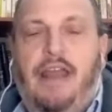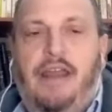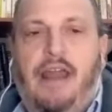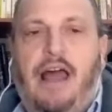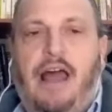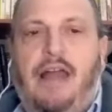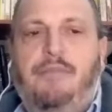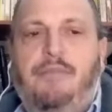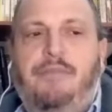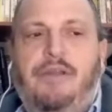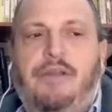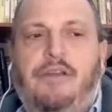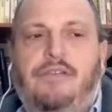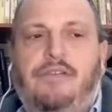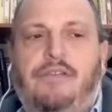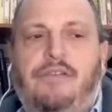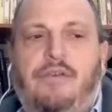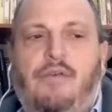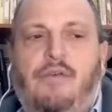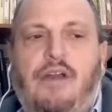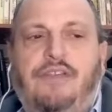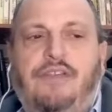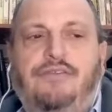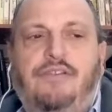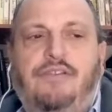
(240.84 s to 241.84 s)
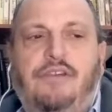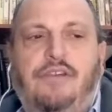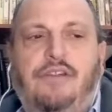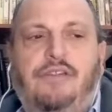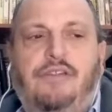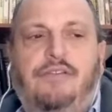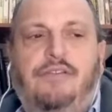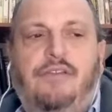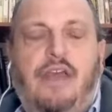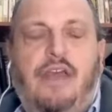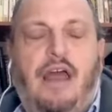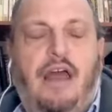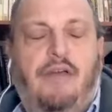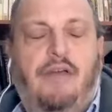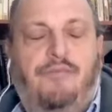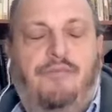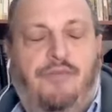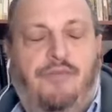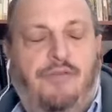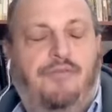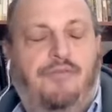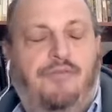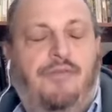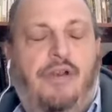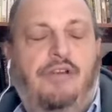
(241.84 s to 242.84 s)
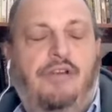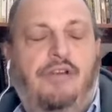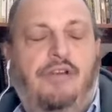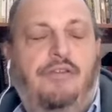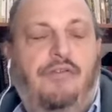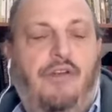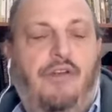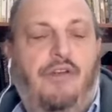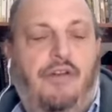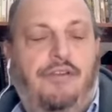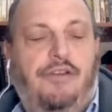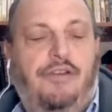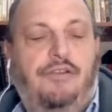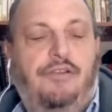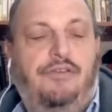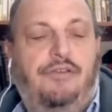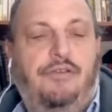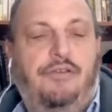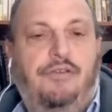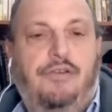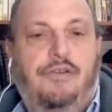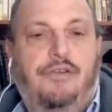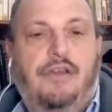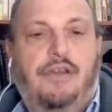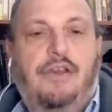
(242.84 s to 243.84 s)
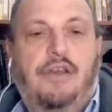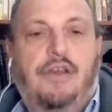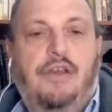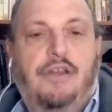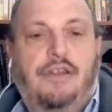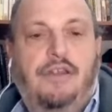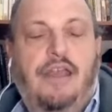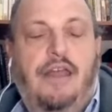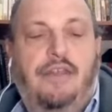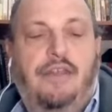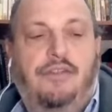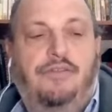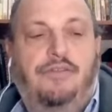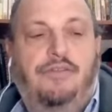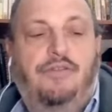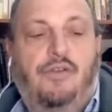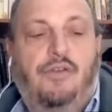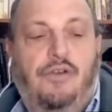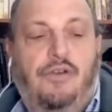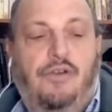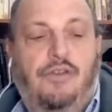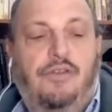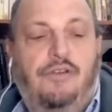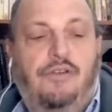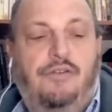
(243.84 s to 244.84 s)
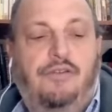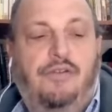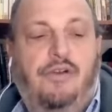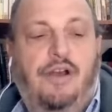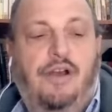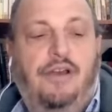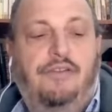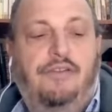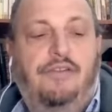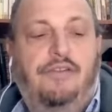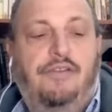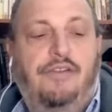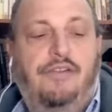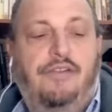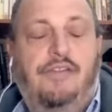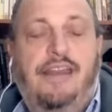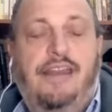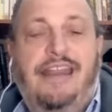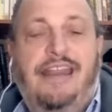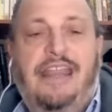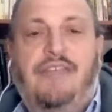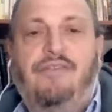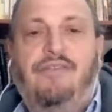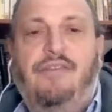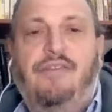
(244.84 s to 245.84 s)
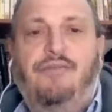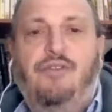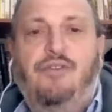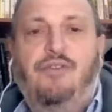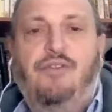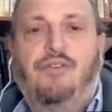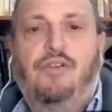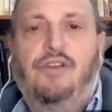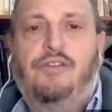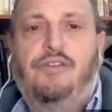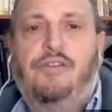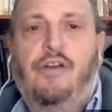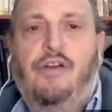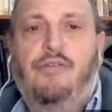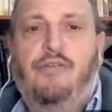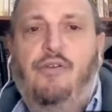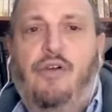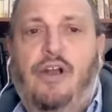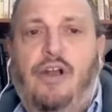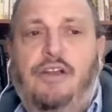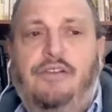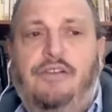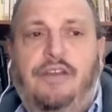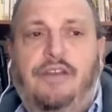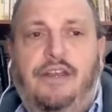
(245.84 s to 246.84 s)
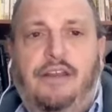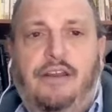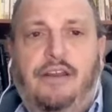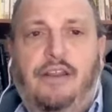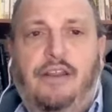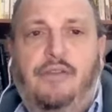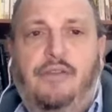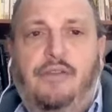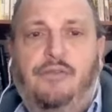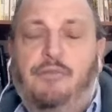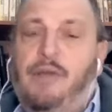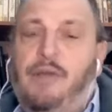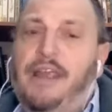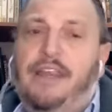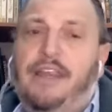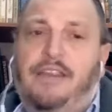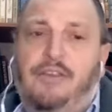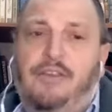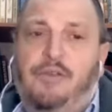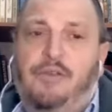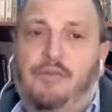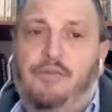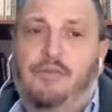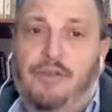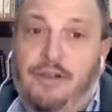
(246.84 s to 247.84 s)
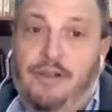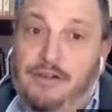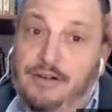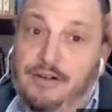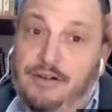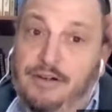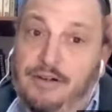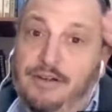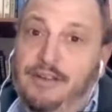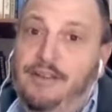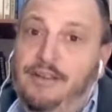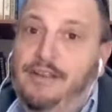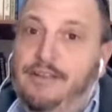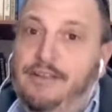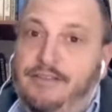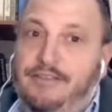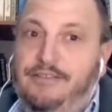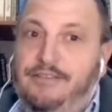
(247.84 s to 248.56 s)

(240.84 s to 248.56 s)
because the question is, first of all, they're tourists, and they said even if you can self-quarantine. In other words, Mike, you were we